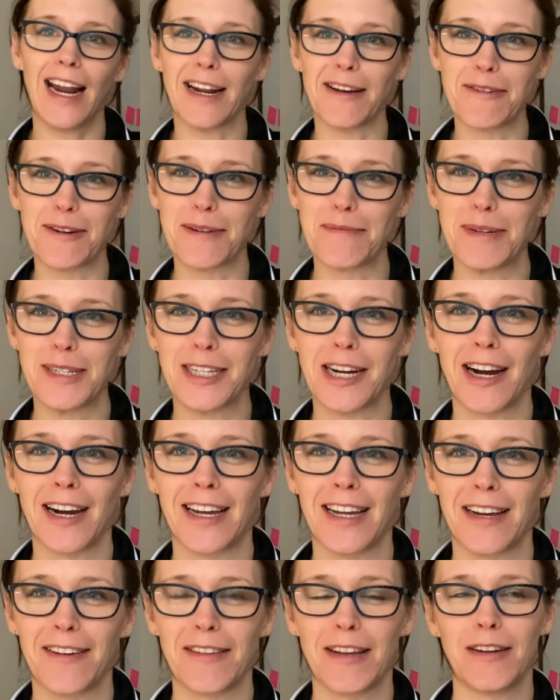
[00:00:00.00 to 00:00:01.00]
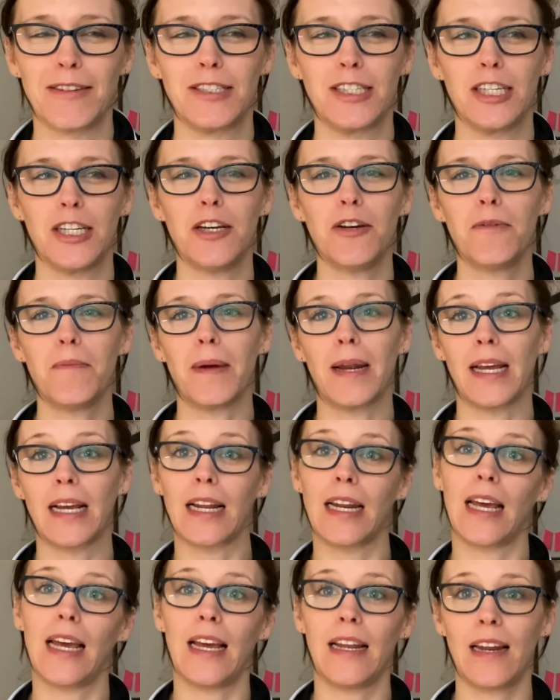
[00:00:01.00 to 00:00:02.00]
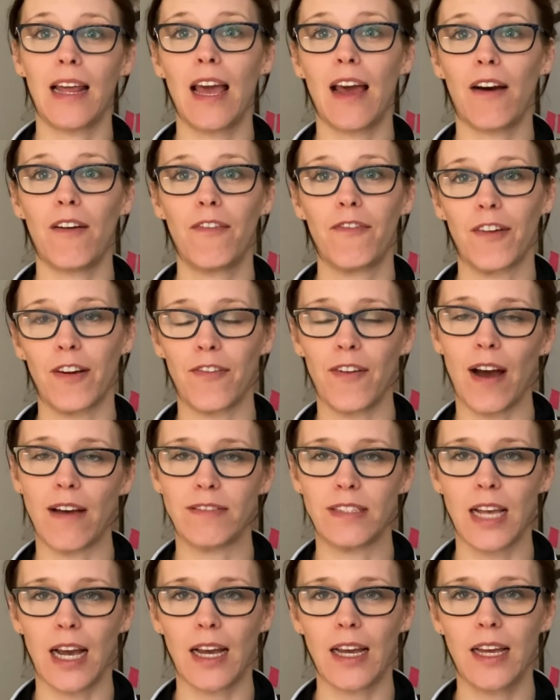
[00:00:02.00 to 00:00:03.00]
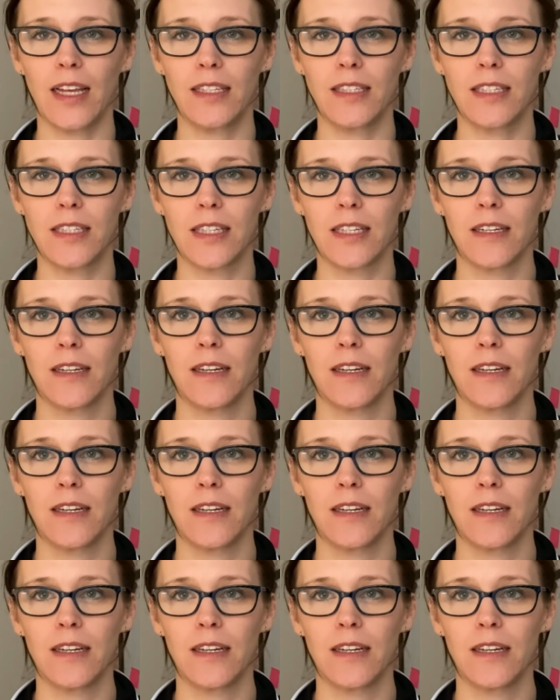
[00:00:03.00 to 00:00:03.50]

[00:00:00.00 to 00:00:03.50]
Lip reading: I wouldn't be talking out loud to you, but I'm going to inhale for 5 seconds,